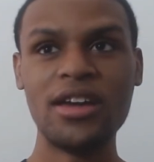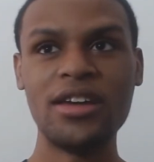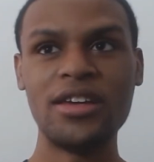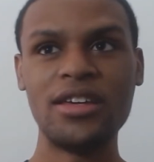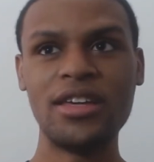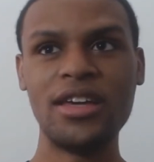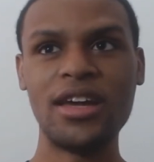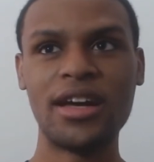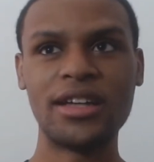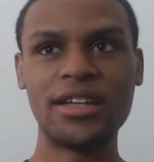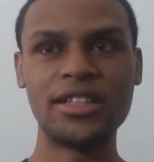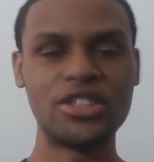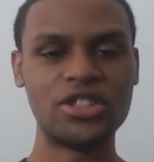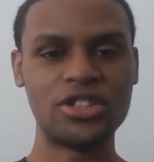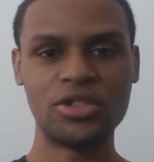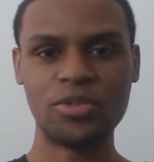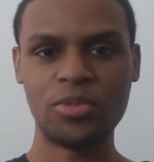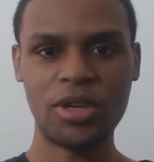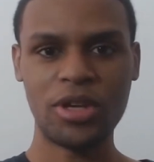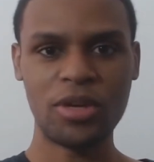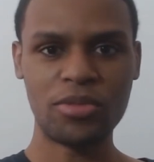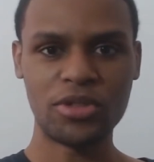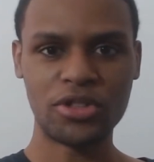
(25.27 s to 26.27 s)
He has just
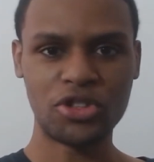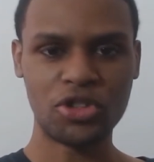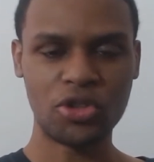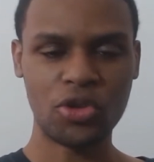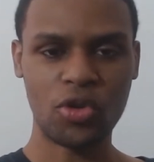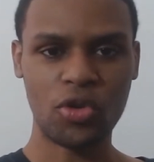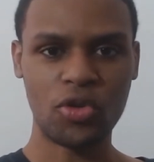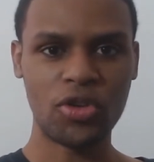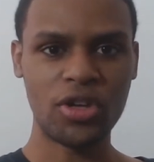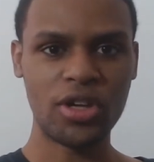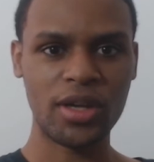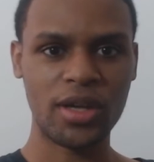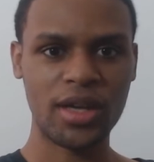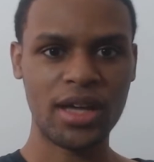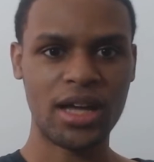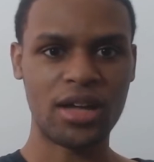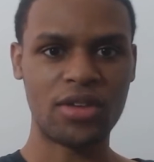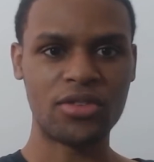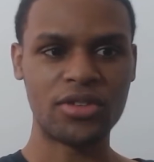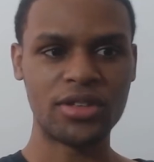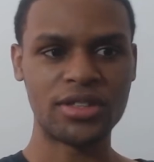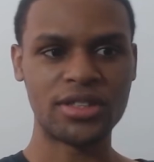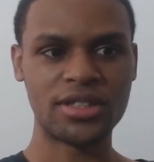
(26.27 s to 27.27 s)
been patrolling
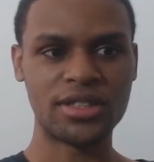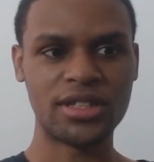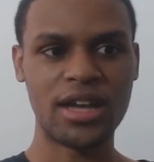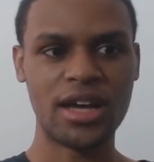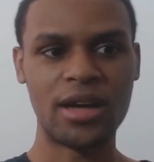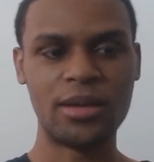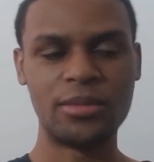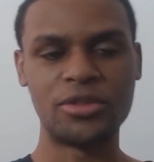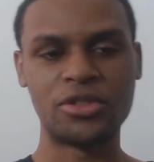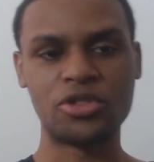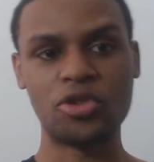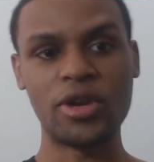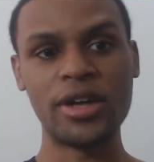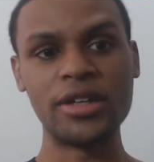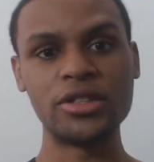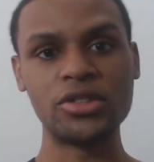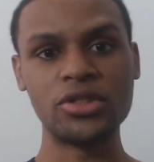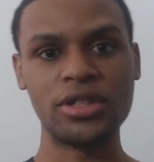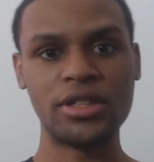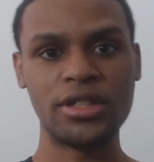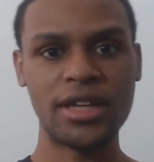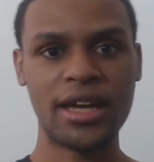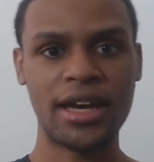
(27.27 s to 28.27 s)
countless times, trying
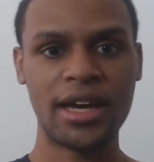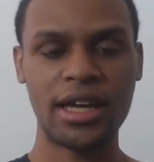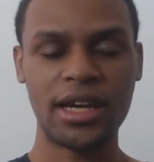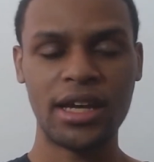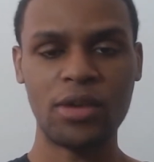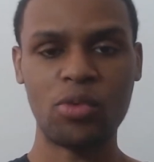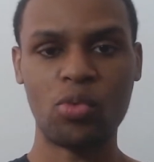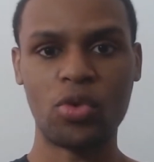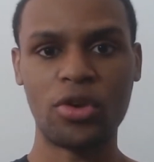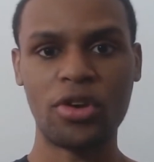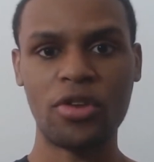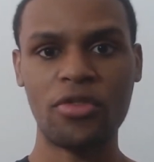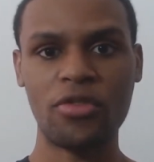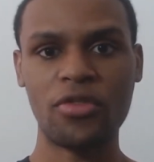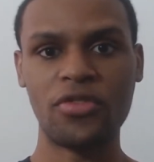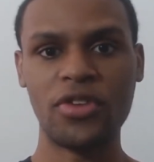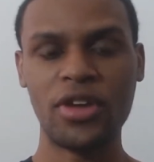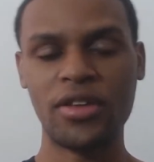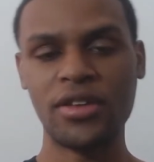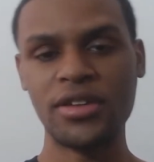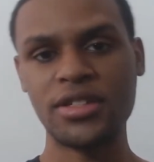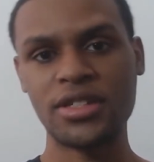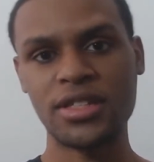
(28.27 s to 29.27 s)
to get one of the
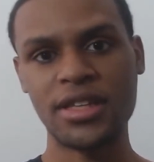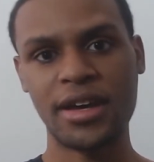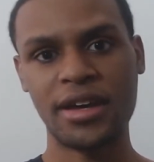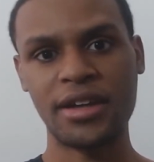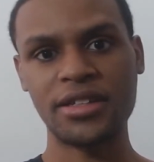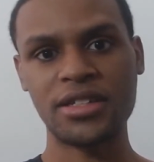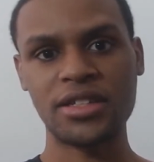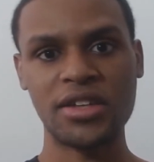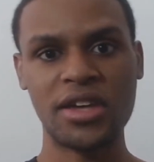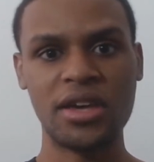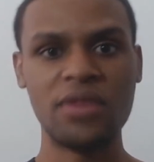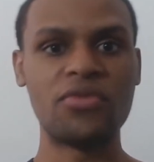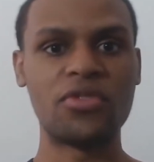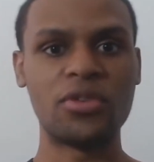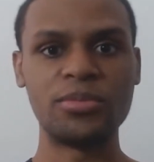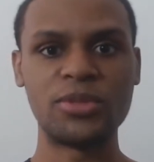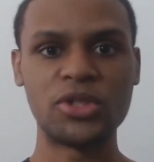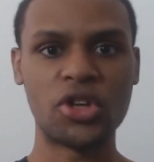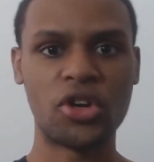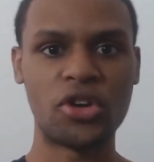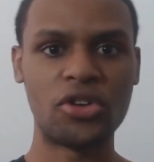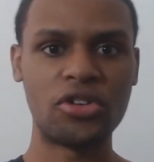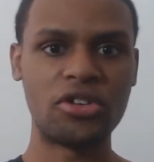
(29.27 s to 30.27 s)
villains that escaped from
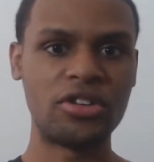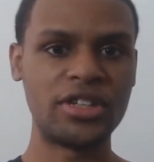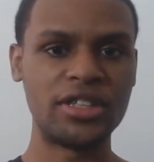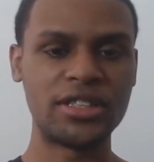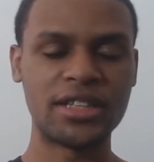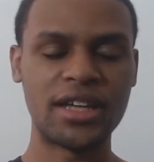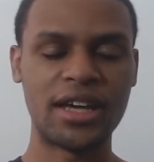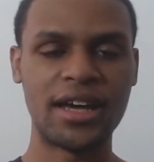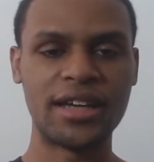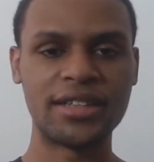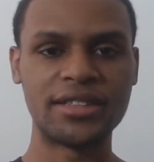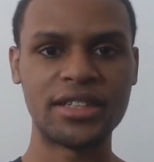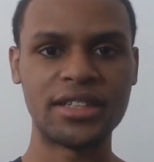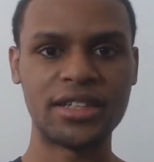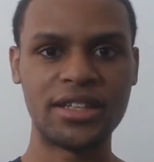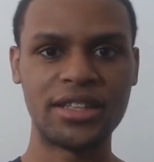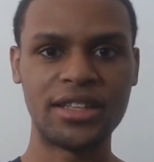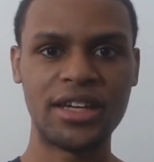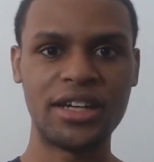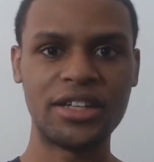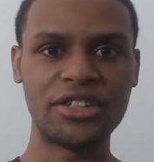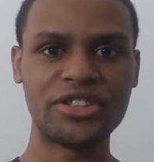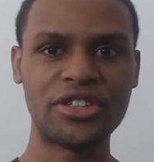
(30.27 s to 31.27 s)
Tartarus that has a
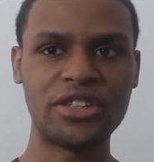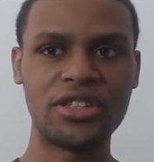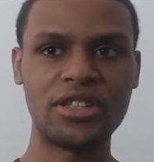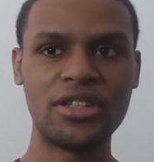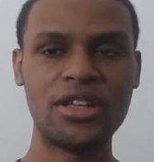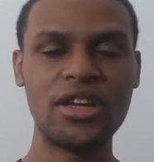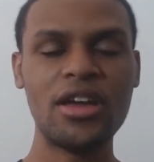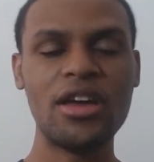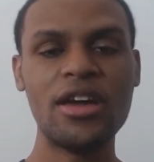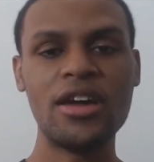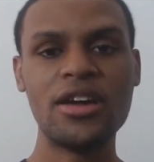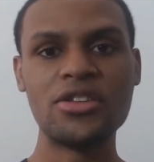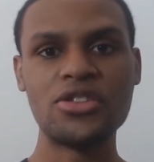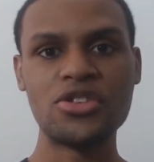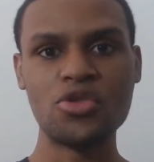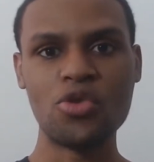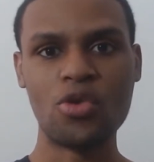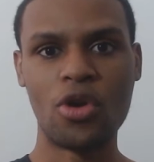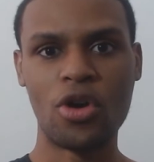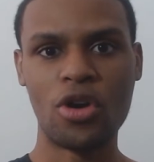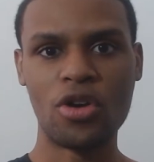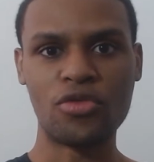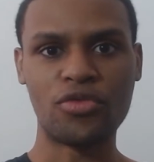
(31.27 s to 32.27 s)
connection
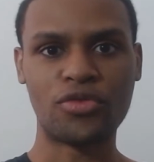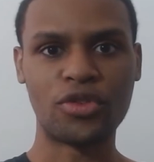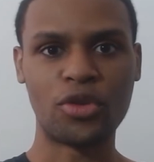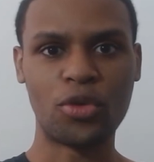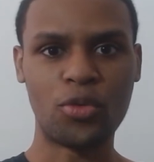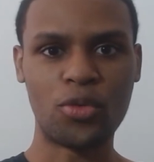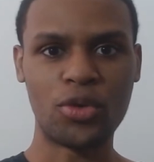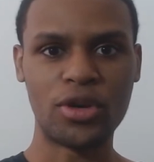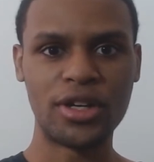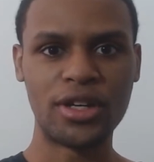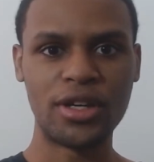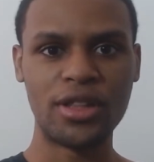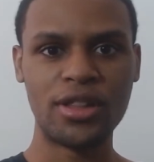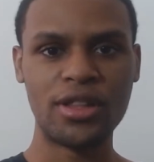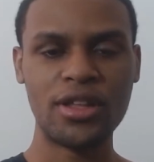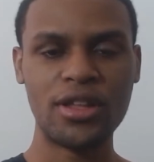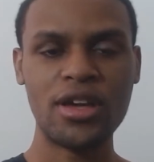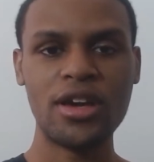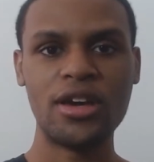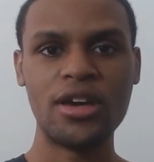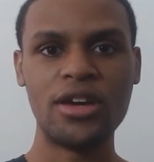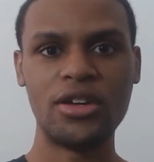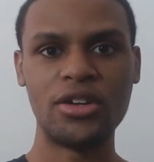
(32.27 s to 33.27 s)
to All For One.
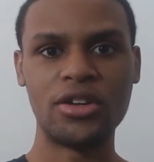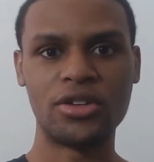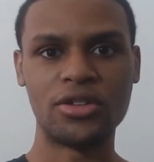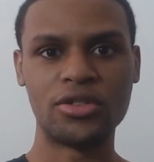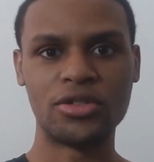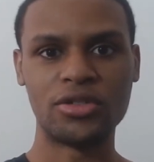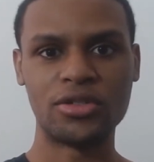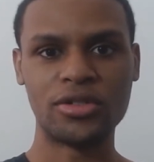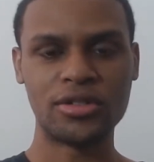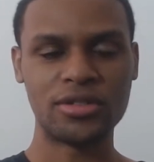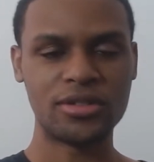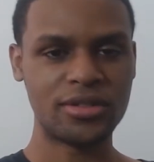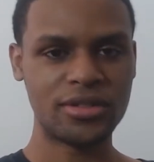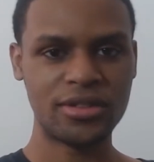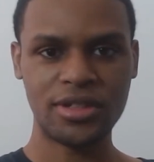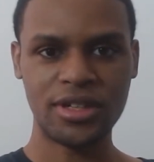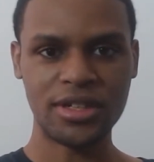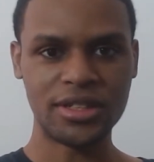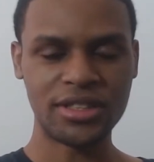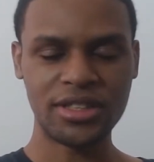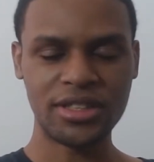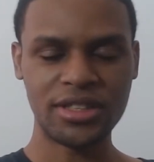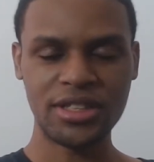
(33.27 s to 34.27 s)
You know,
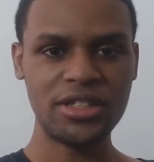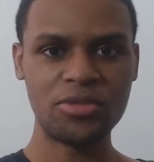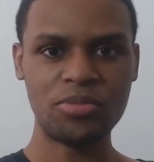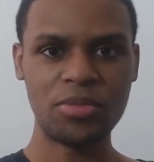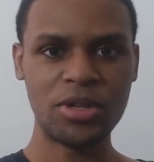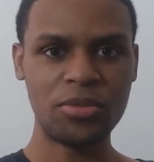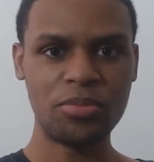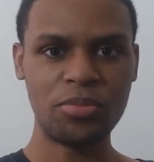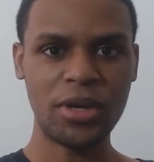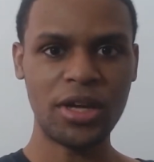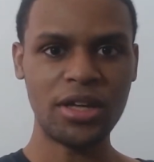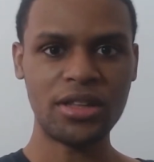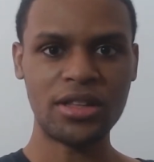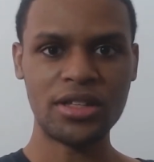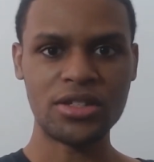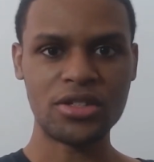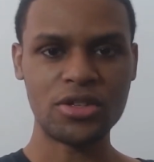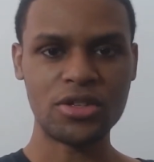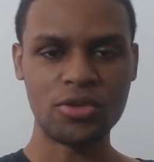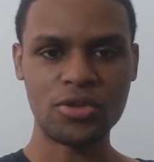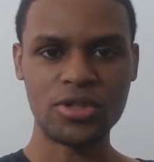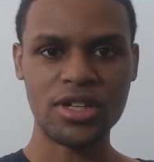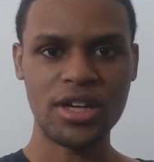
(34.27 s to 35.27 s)
because he's been bait this
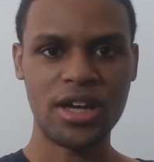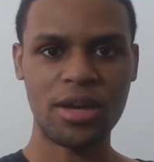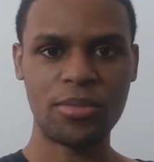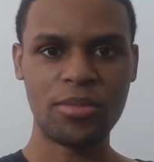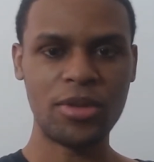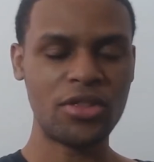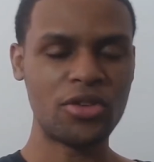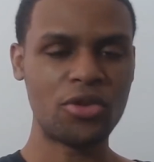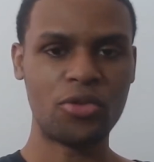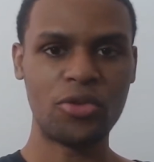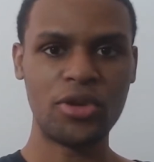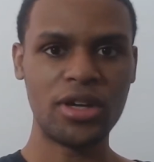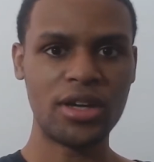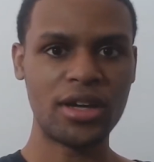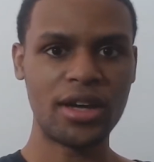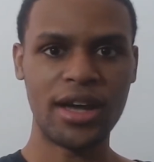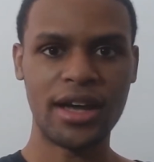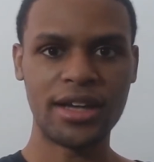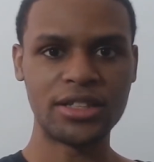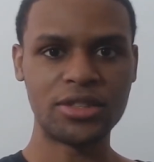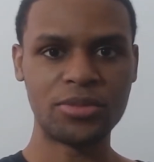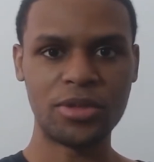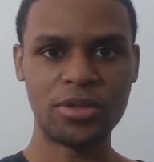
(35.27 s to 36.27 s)
whole time. Midoriya
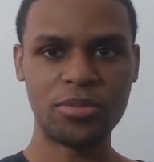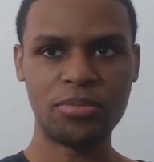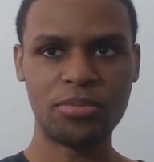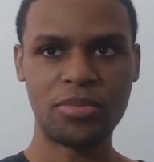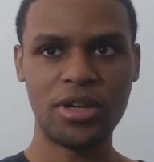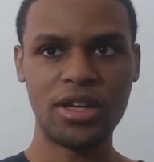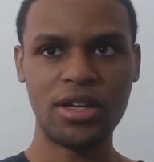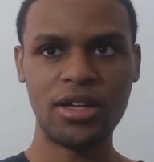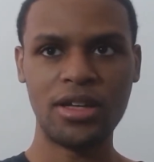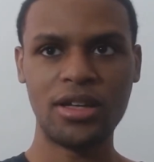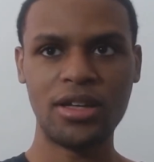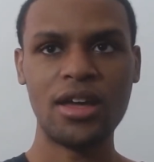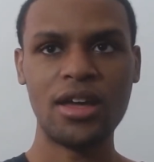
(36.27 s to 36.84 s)
has been bait.